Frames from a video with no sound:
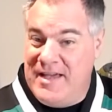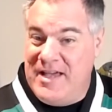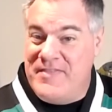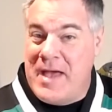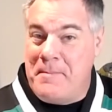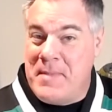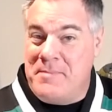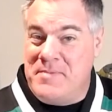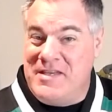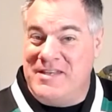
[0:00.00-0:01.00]
And that
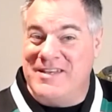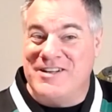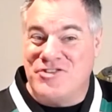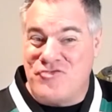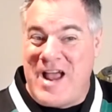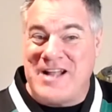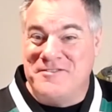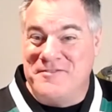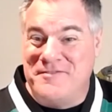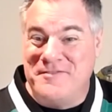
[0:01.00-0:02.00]
may be an
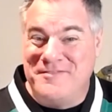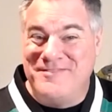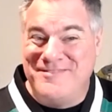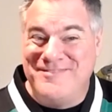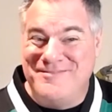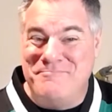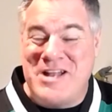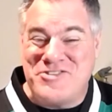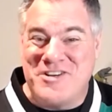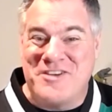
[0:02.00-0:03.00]
attractive
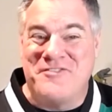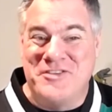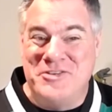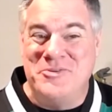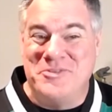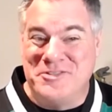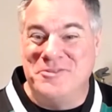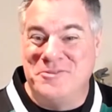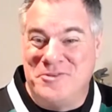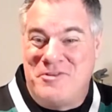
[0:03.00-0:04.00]
metric for you
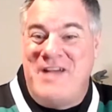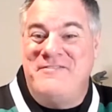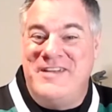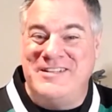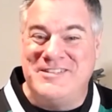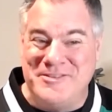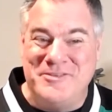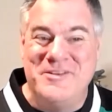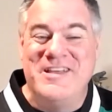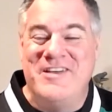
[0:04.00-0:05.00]
to gravitate
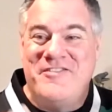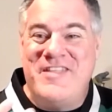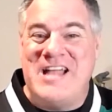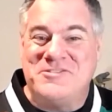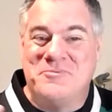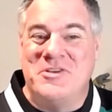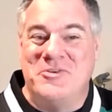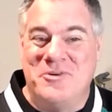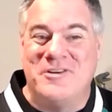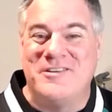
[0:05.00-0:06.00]
to if that's what
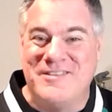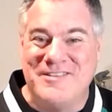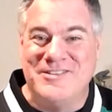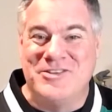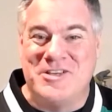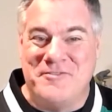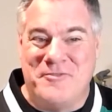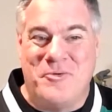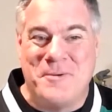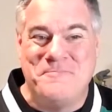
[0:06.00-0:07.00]
you are looking
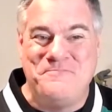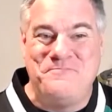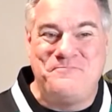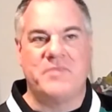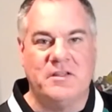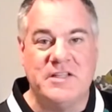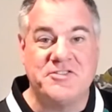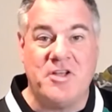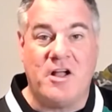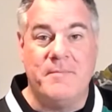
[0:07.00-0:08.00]
for. Let's
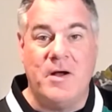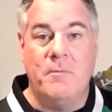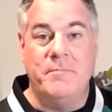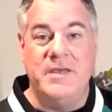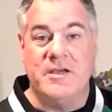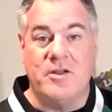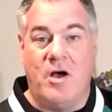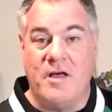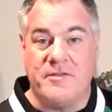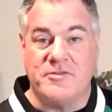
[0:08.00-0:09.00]
talk about being an
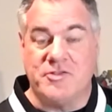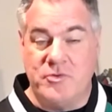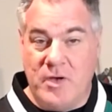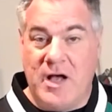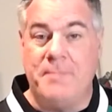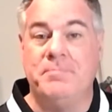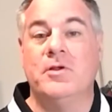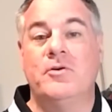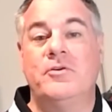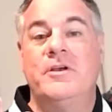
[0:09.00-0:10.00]
author. So you
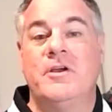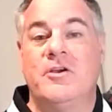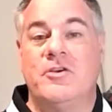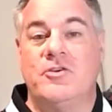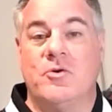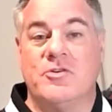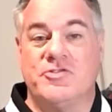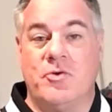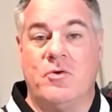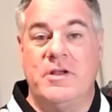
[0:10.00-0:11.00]
upload your
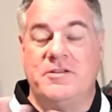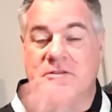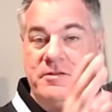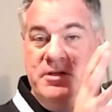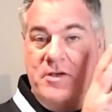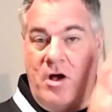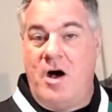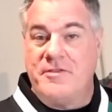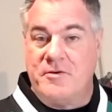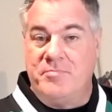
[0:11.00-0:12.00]
story to the
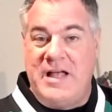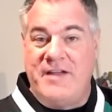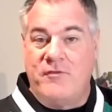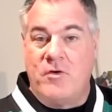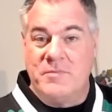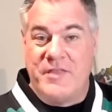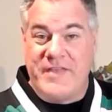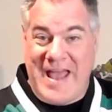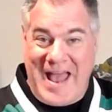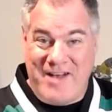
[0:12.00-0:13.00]
author platform that
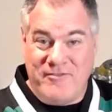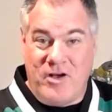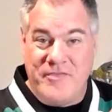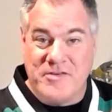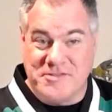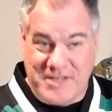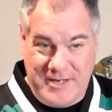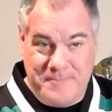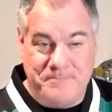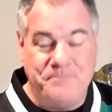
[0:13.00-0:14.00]
they have on their site.